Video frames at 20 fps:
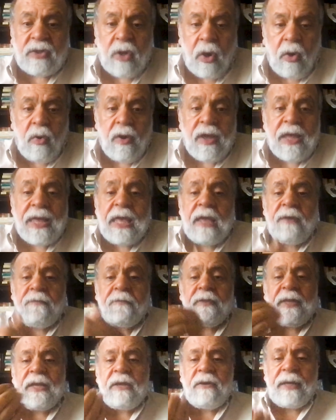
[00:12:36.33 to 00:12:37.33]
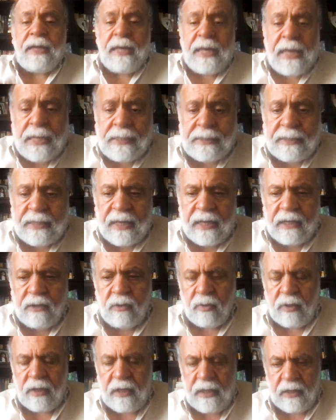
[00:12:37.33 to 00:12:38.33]
So if there is a
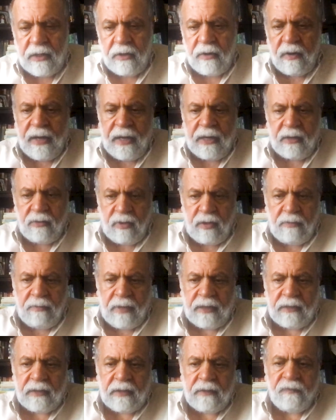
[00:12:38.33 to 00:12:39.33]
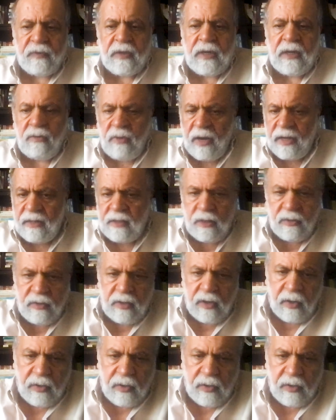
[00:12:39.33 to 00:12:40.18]
nuclear agreement, right now there